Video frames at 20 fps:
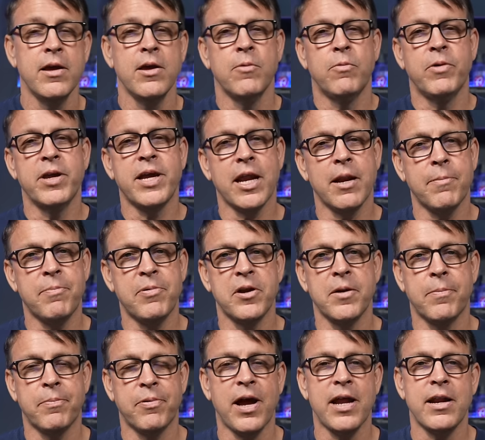we gotta put a
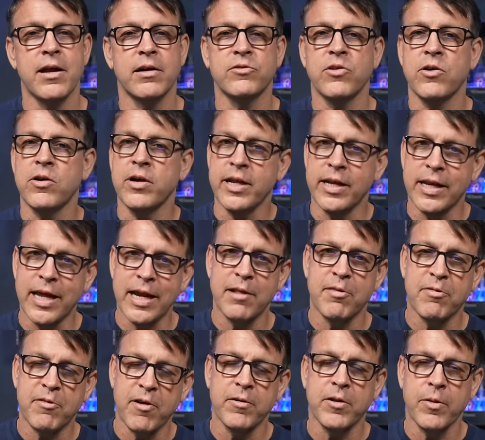product on it, let it
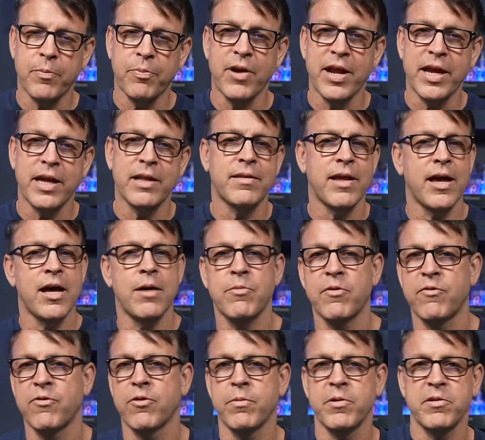start to break it down
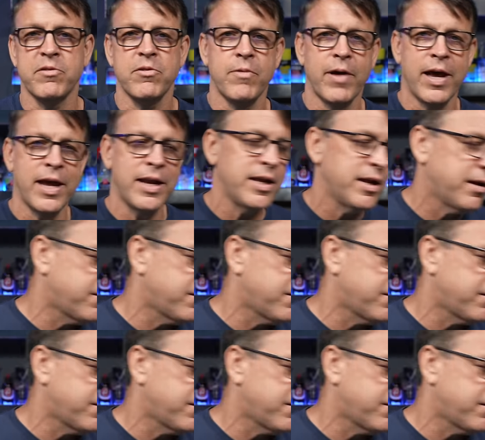before we do any